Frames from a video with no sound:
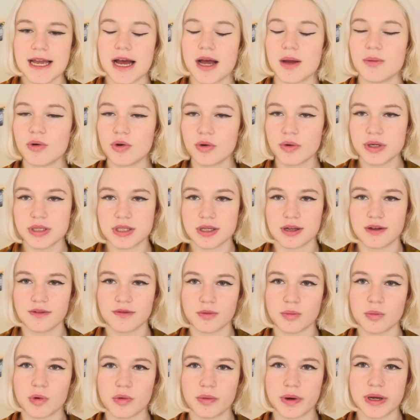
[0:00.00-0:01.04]
I'm always looking for
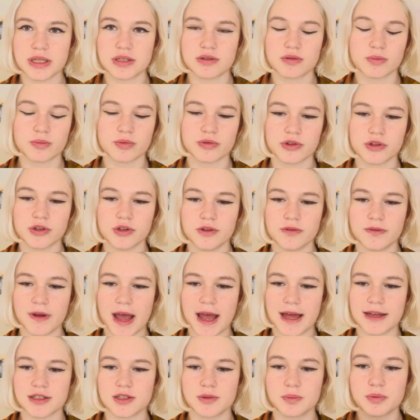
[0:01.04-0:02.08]
more ways to improve
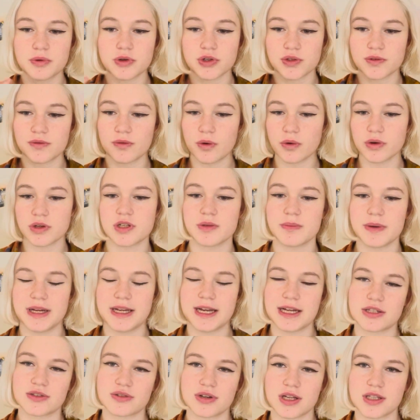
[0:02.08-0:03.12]
and to push forward to my
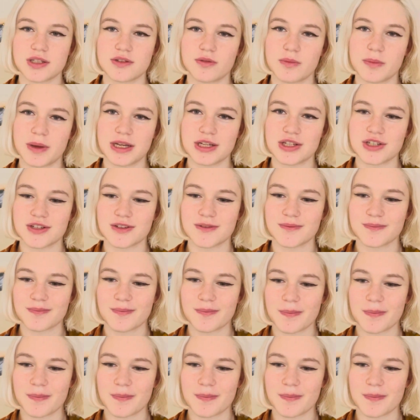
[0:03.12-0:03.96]
next transformation.